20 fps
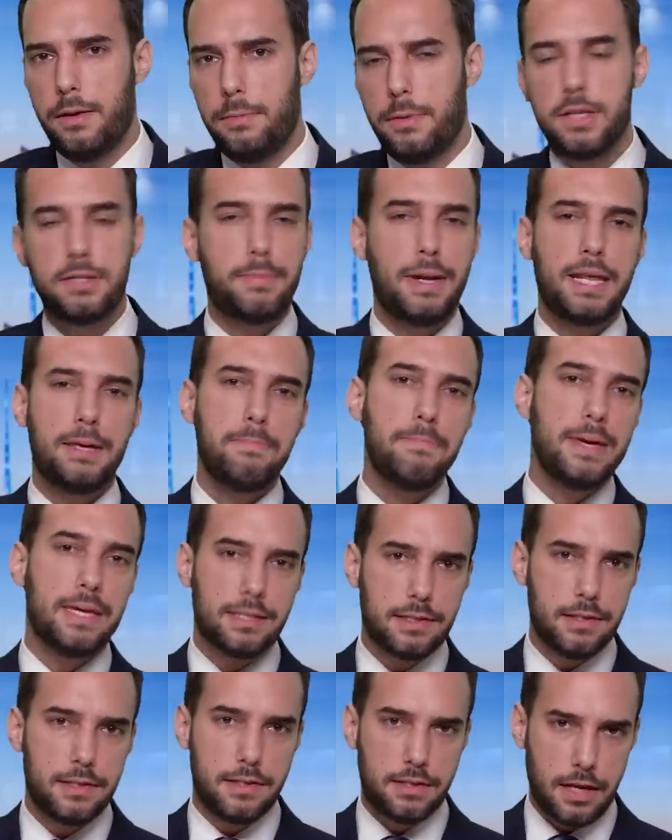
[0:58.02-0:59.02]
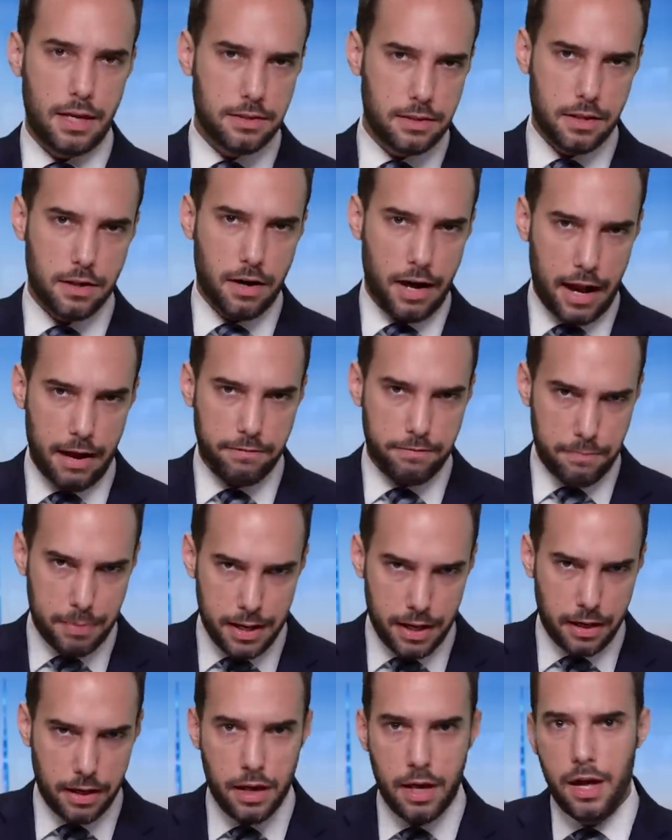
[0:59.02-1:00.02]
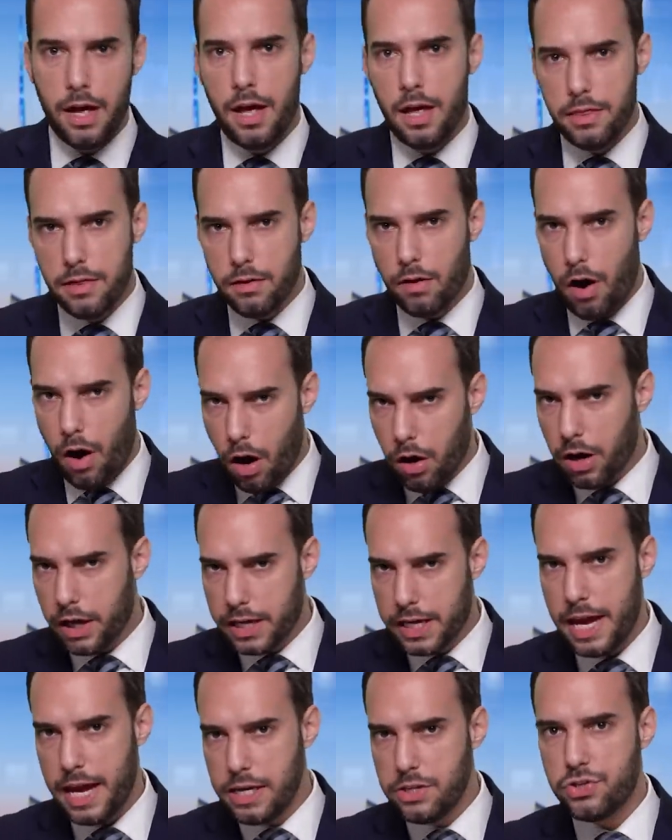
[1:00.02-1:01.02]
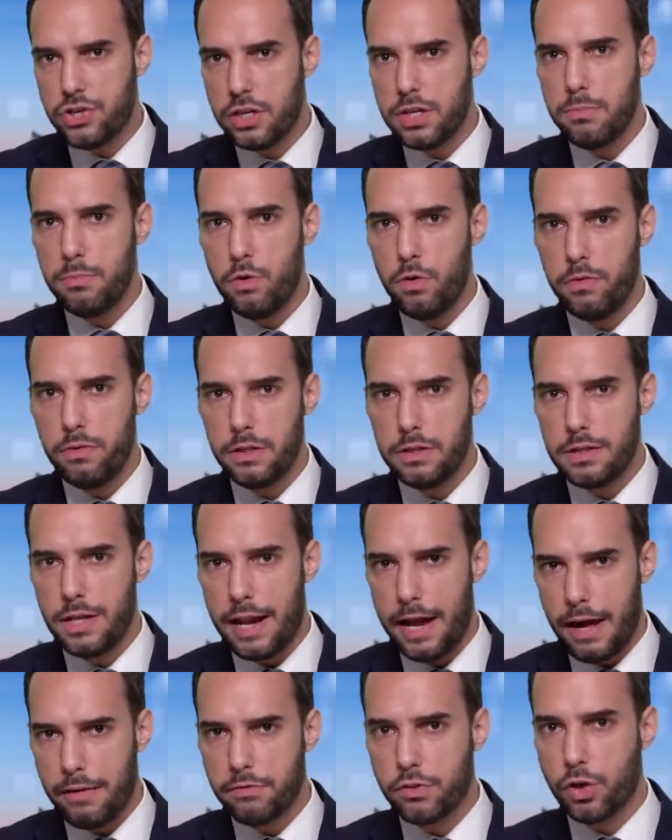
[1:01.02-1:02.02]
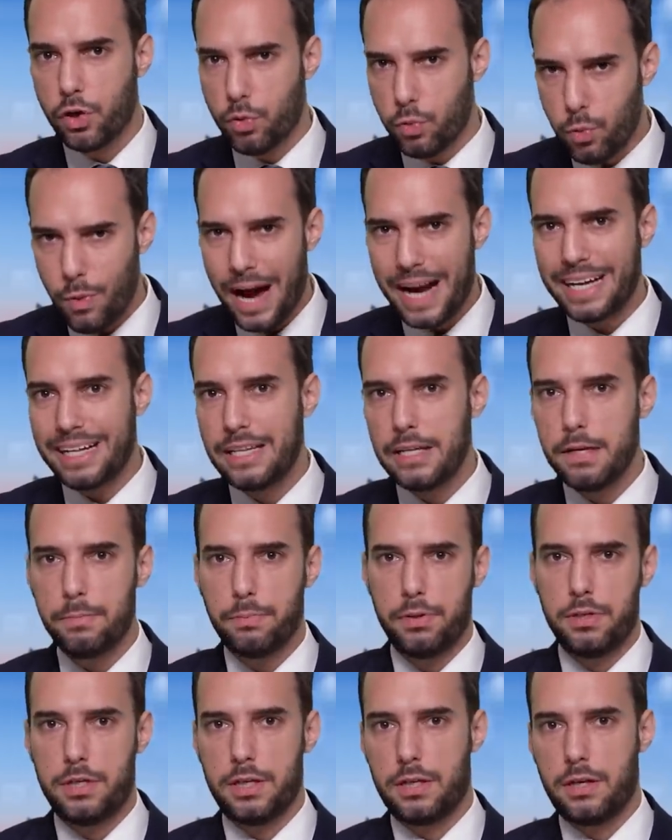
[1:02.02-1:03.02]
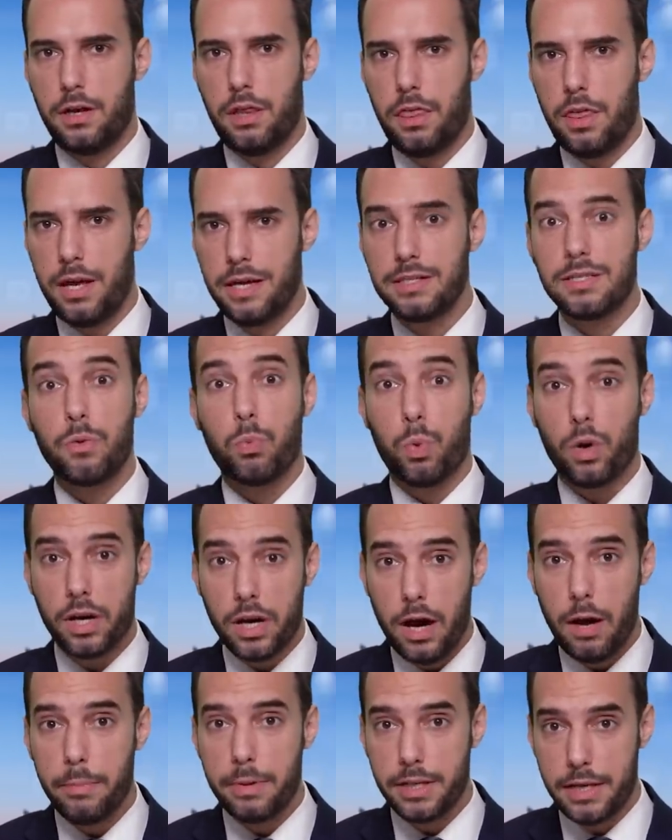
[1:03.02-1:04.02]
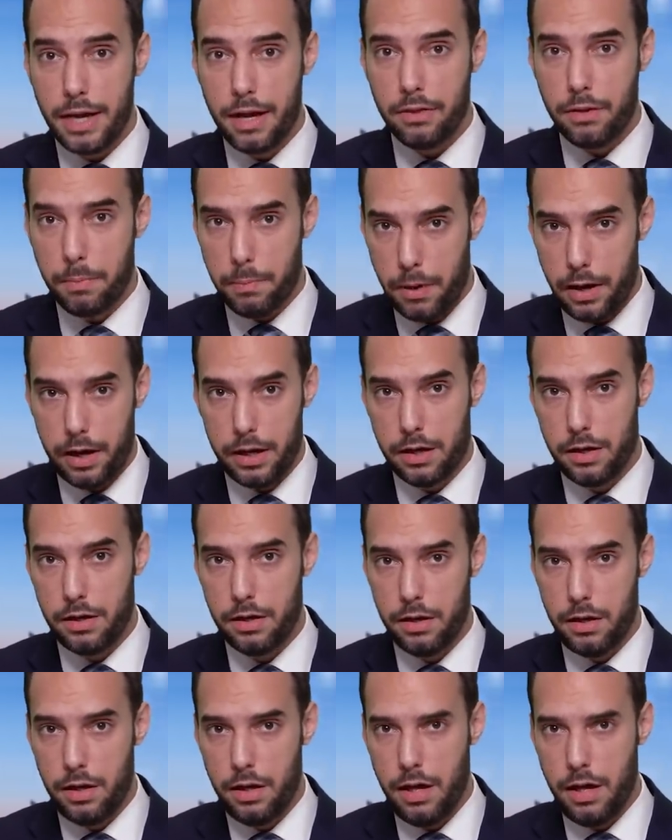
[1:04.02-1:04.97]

But as many misses as there have been, there are occasionally movies that have correctly predicted things that were coming down the pike.